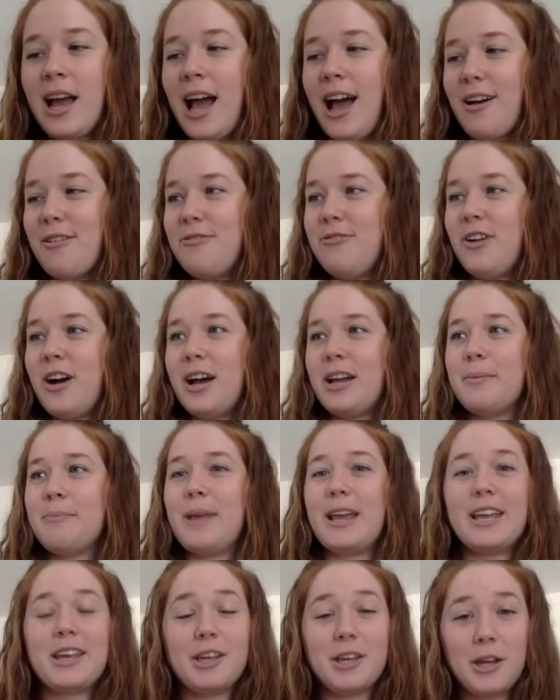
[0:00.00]
Have fun
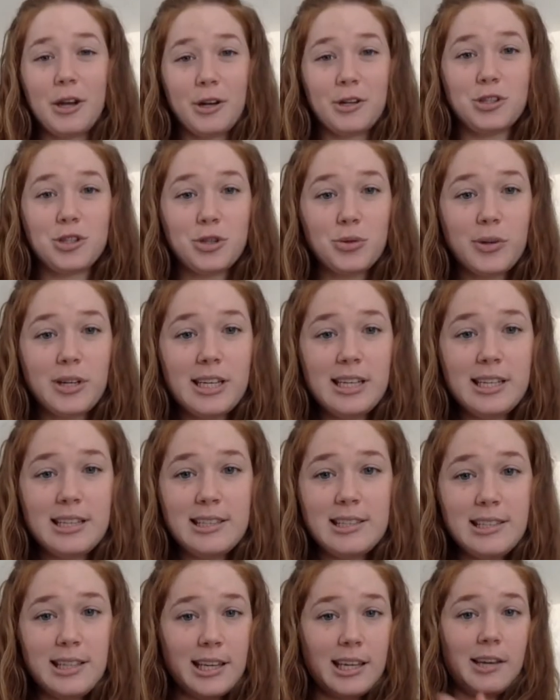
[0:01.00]
making your
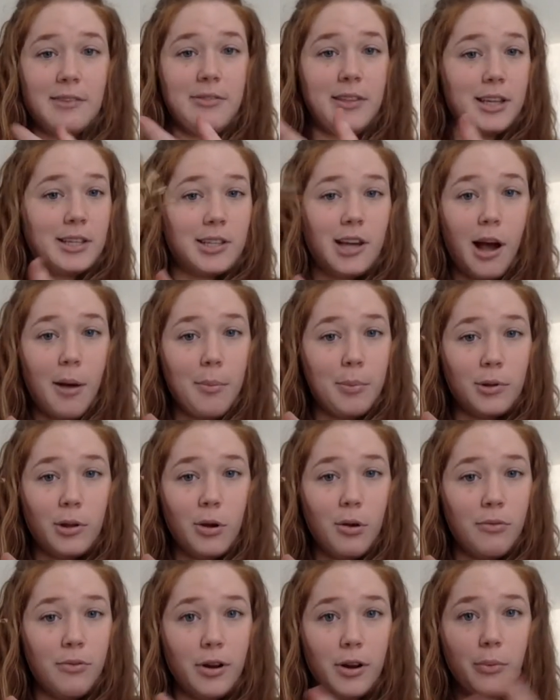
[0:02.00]
trees, seeing if they topple
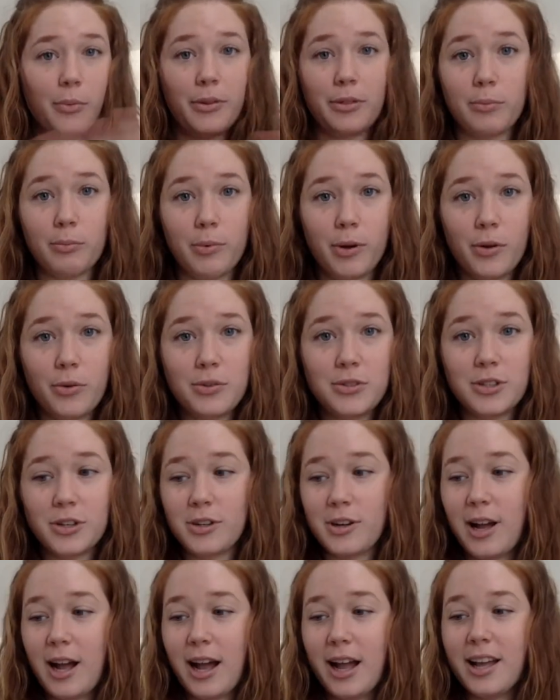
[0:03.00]
over with roots or
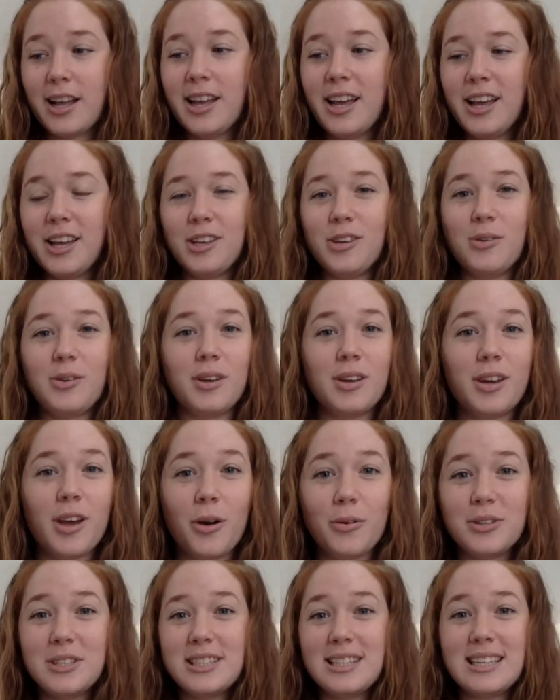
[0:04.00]
not. You can
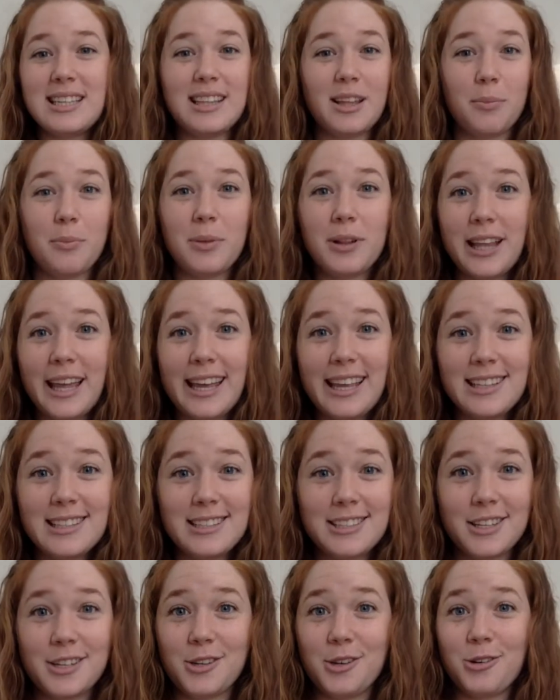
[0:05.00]
go see the plants
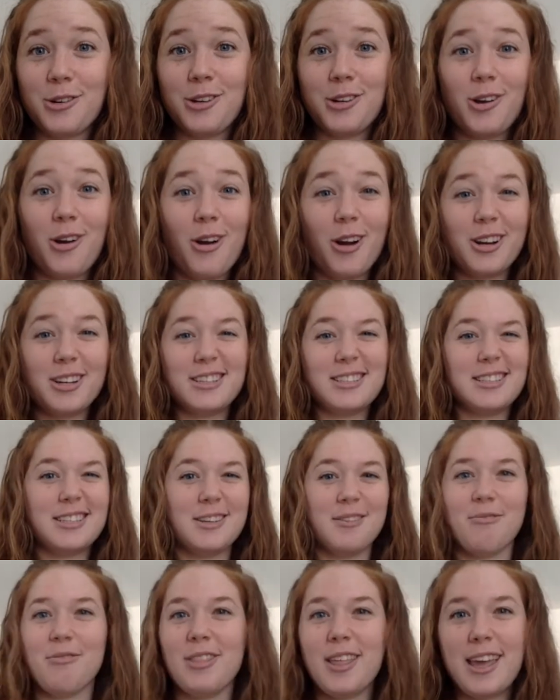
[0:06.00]
in your yard to see
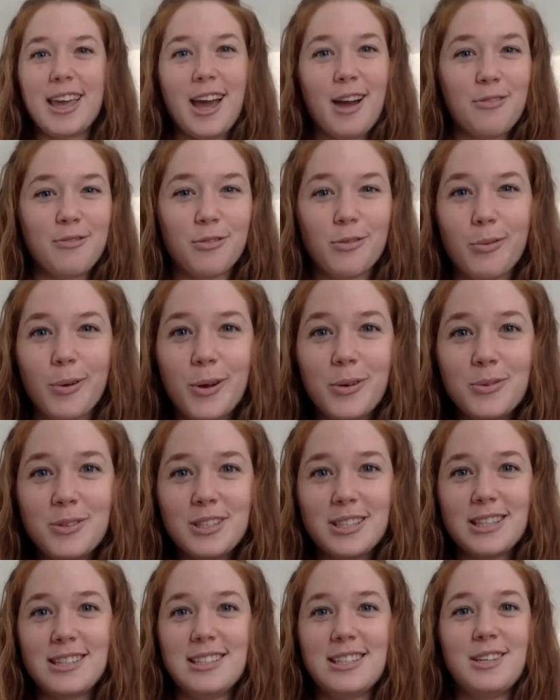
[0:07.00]
if they have roots,
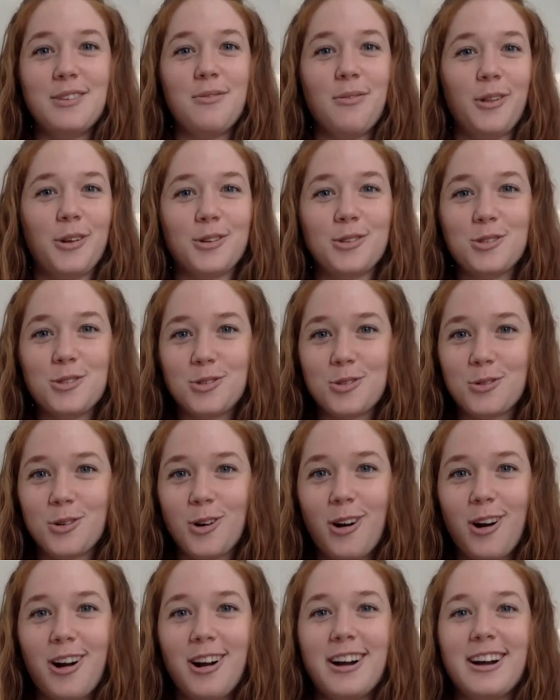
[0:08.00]
to see if they're
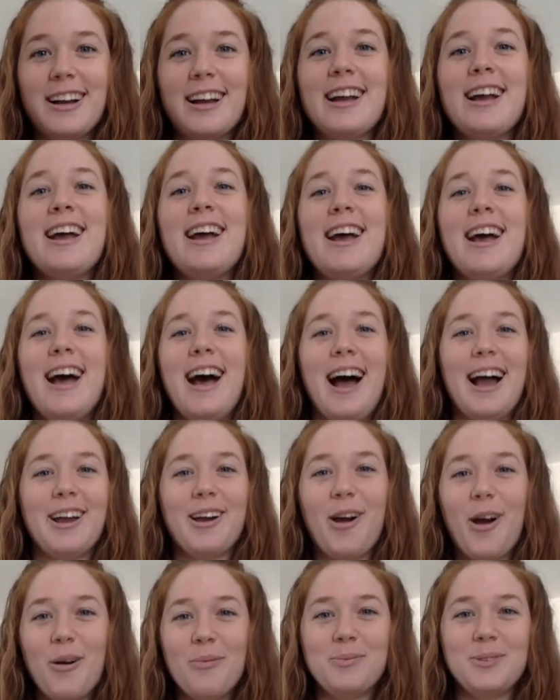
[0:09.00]
strong. I
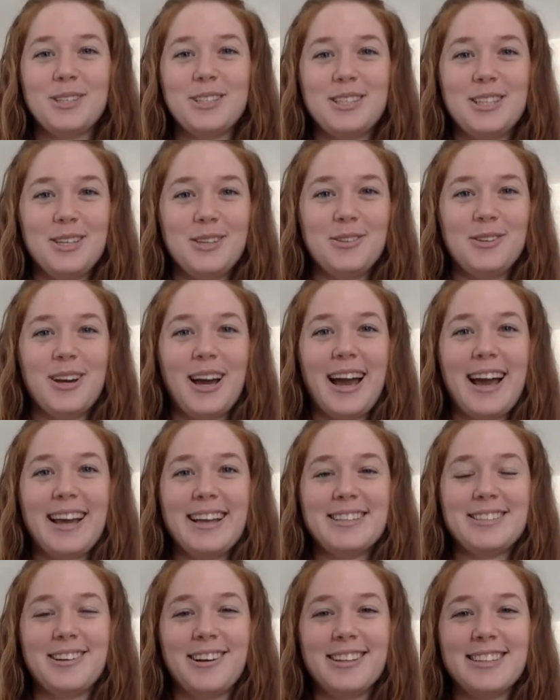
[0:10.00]
hope to see you
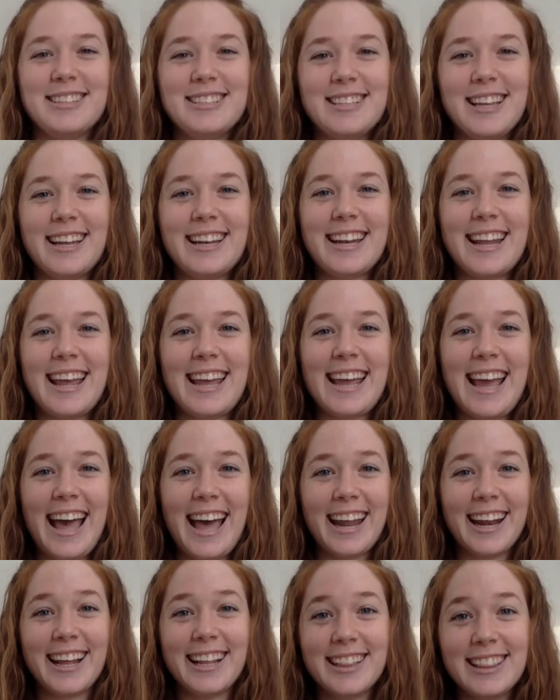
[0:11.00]
guys on Sunday
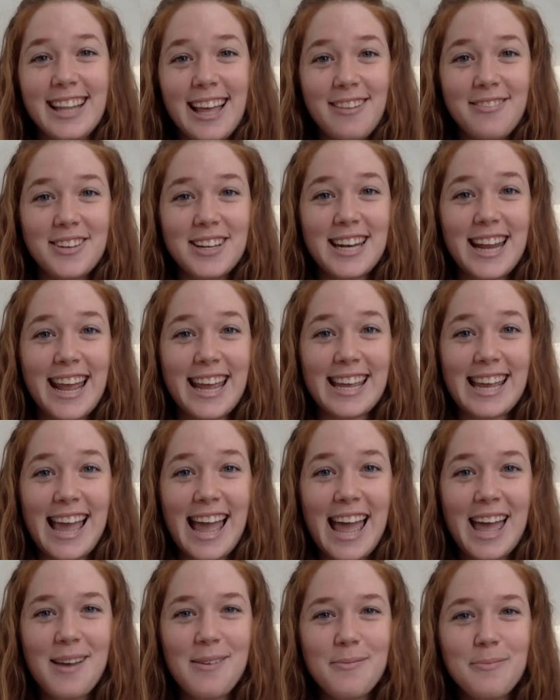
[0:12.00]
at 11
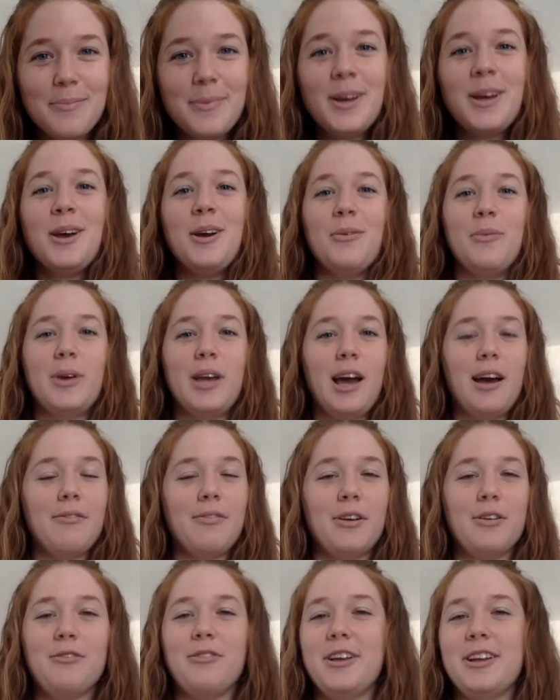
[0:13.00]
a.m. We have
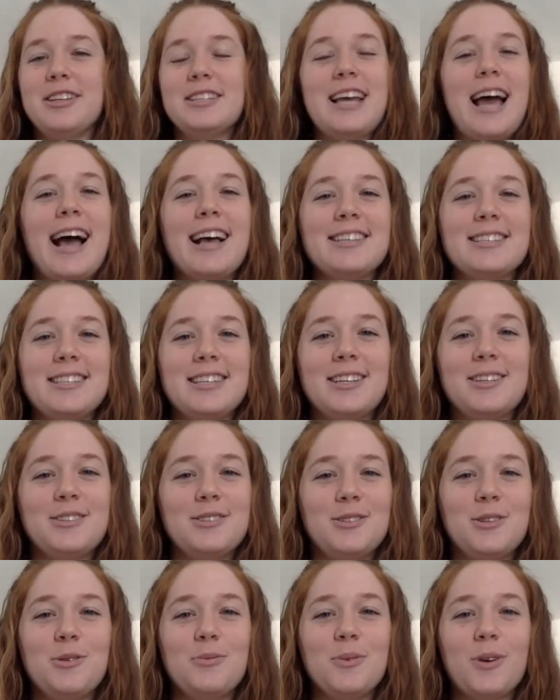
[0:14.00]
a fantastic
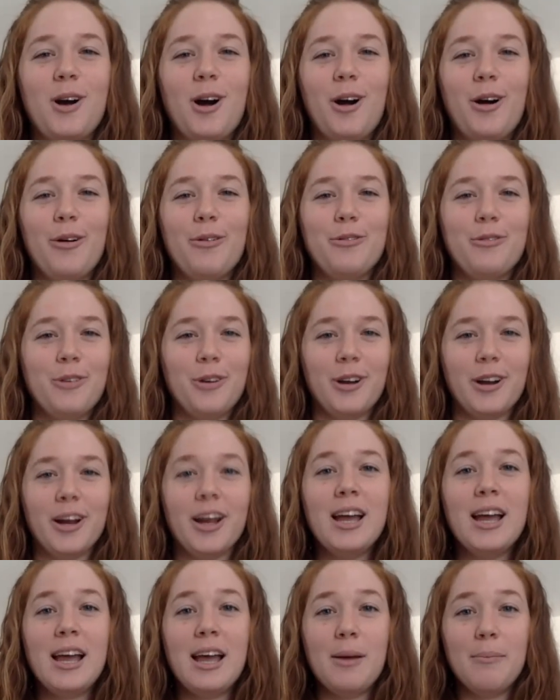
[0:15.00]
Zoom call for
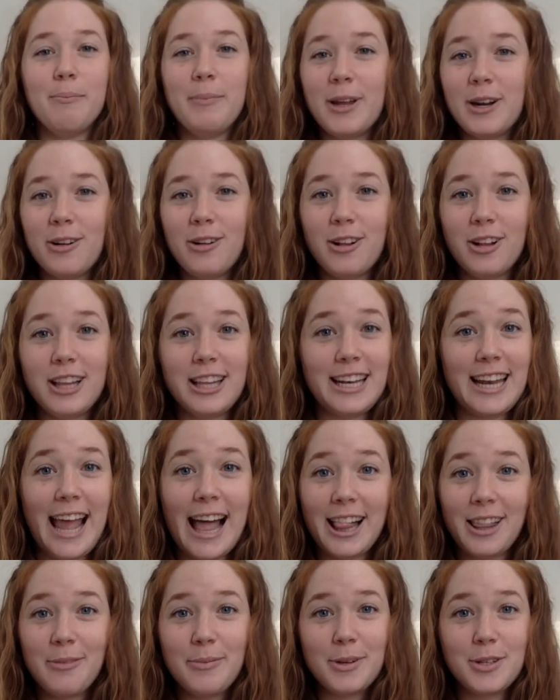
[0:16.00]
middle and
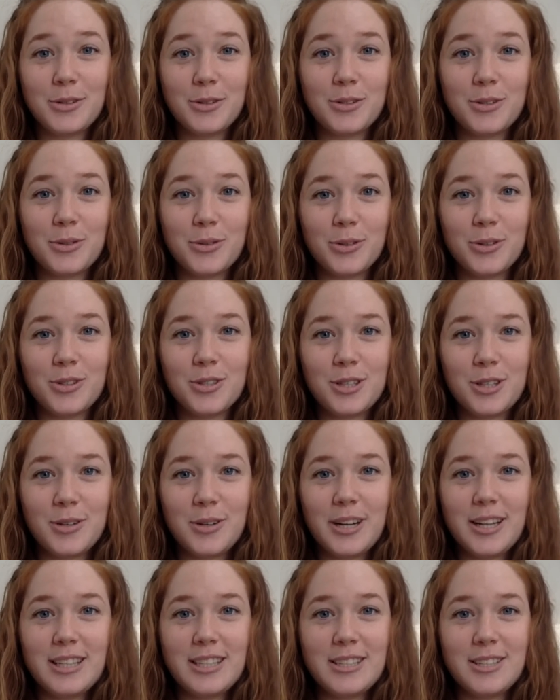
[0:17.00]
elementary school
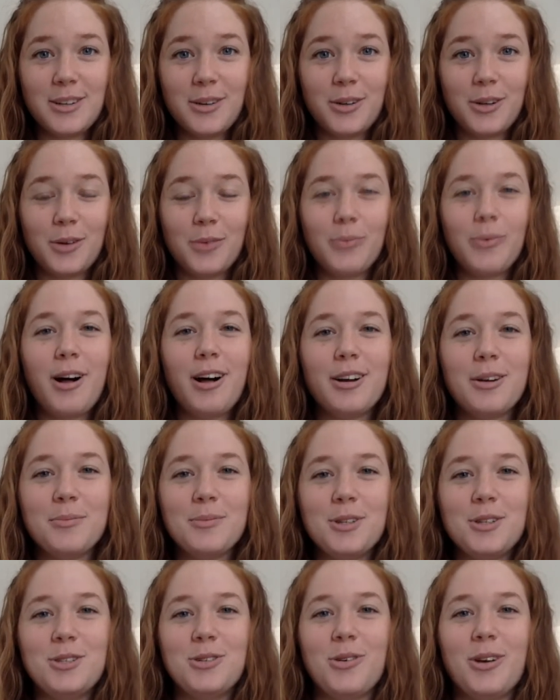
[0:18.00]
students, so you're welcome
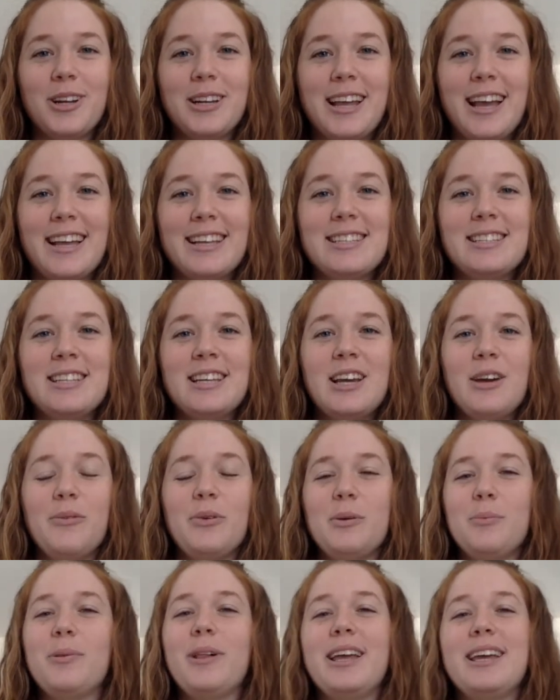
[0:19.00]
to join us.
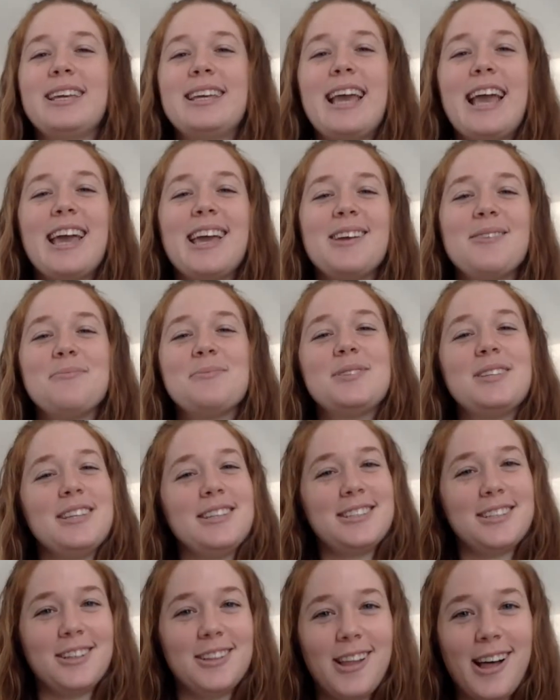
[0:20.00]
We play games,
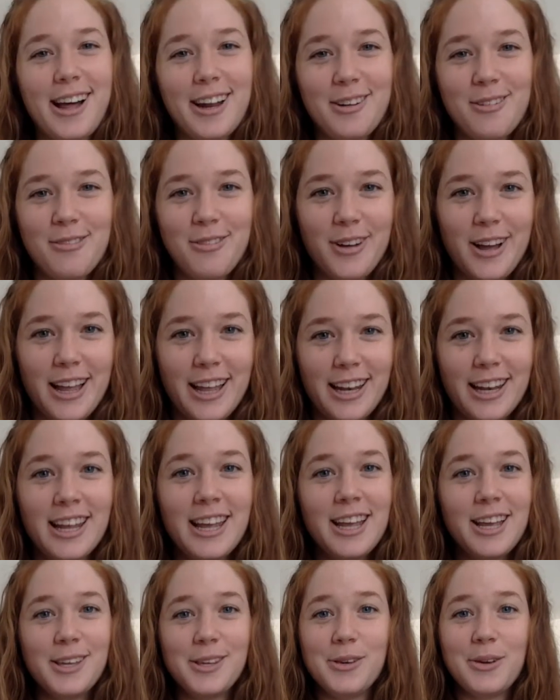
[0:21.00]
it's a lot of fun.
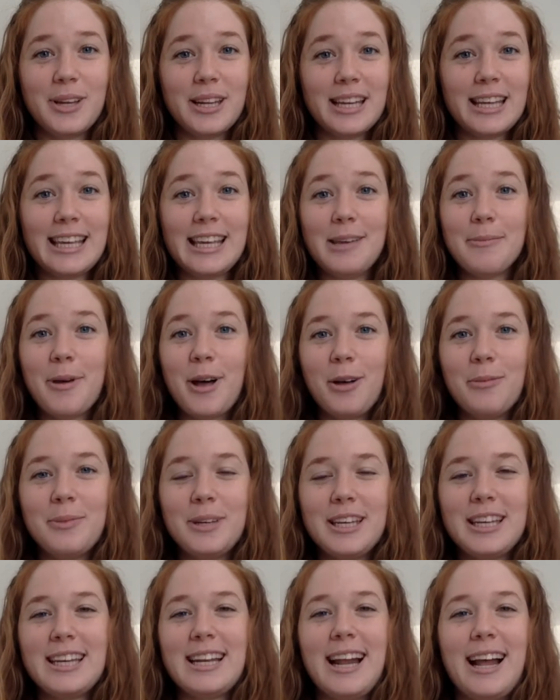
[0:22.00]
You can email
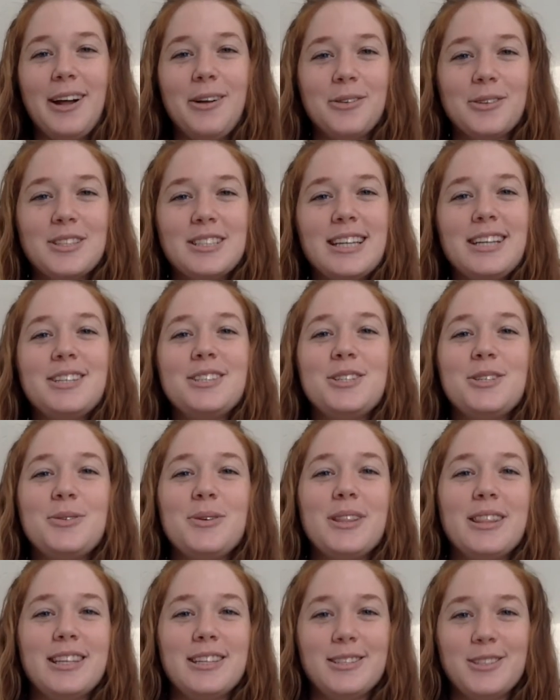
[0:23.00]
me and I will send you
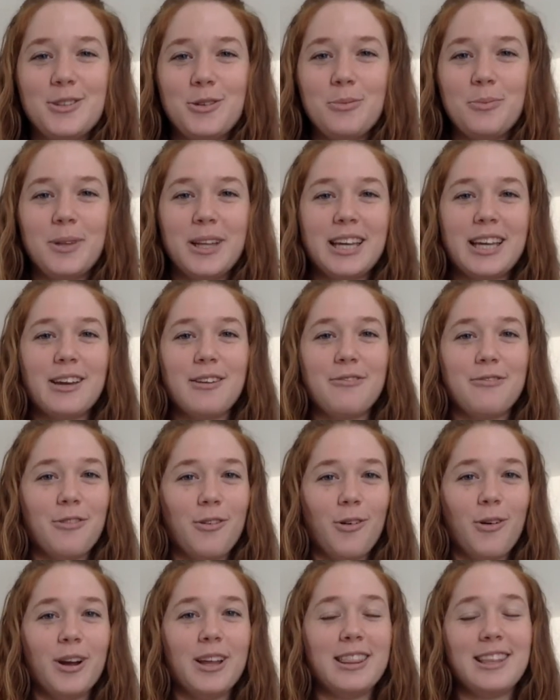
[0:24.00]
the Zoom link
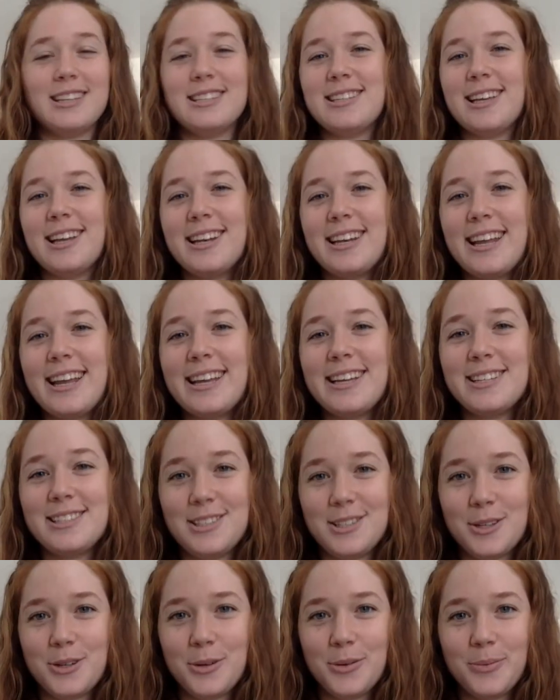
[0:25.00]
for the Sunday
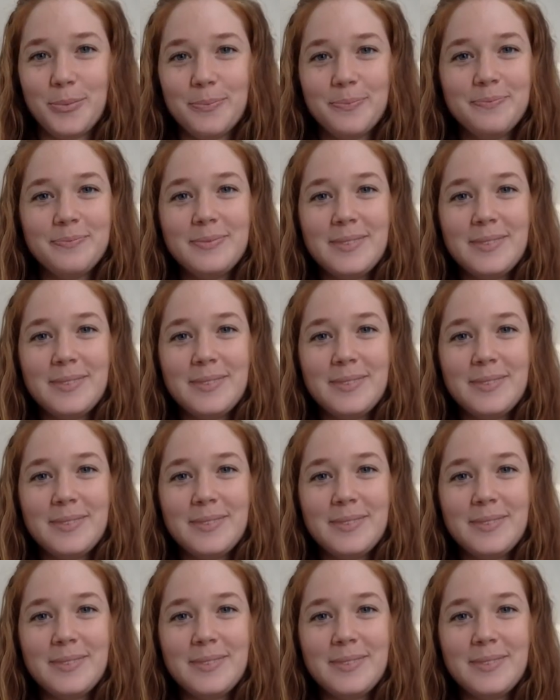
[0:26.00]
Zoom.